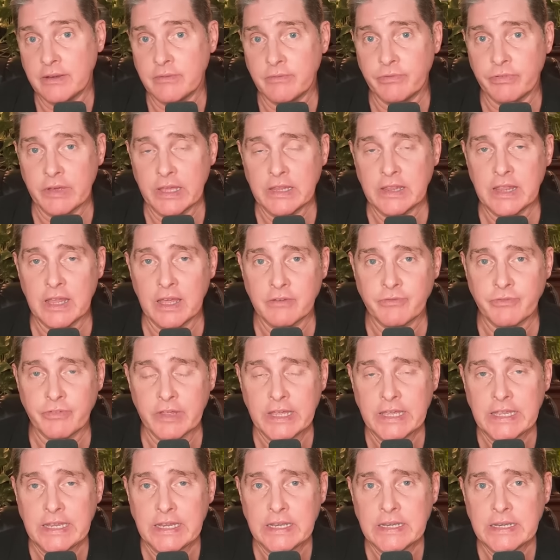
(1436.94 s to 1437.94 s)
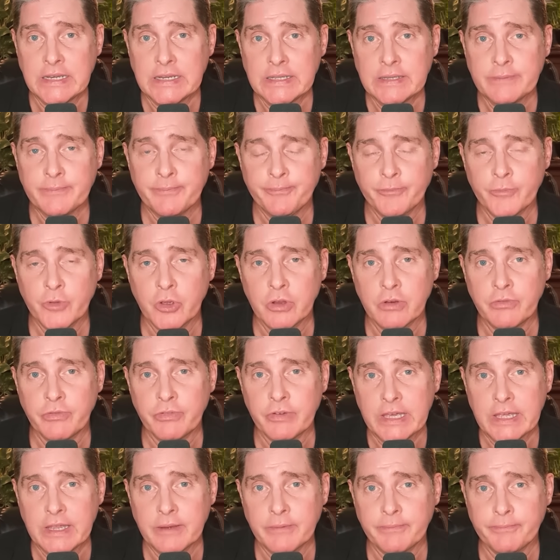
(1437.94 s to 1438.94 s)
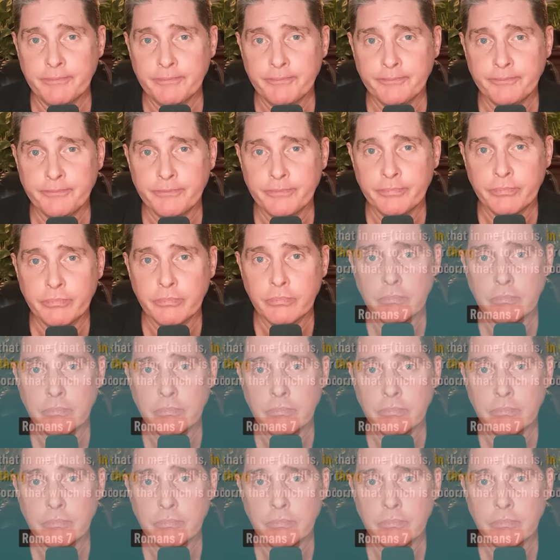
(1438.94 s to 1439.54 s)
fight that fight. Good fight. Exactly.